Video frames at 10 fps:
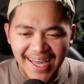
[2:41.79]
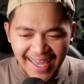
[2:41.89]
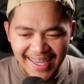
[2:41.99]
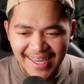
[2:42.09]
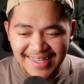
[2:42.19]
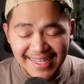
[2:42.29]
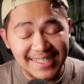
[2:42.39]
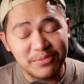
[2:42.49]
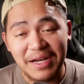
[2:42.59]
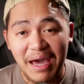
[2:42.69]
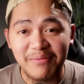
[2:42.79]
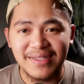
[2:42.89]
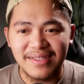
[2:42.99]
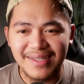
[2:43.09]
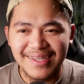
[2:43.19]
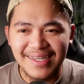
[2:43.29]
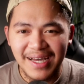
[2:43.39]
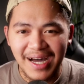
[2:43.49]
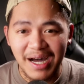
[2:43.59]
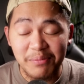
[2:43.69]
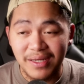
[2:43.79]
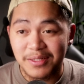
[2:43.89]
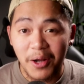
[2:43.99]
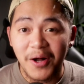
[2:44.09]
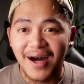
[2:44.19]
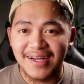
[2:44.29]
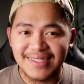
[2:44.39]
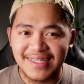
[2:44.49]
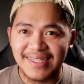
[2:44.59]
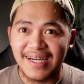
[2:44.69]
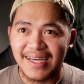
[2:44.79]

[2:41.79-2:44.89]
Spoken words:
And that's what happened. But in all honesty,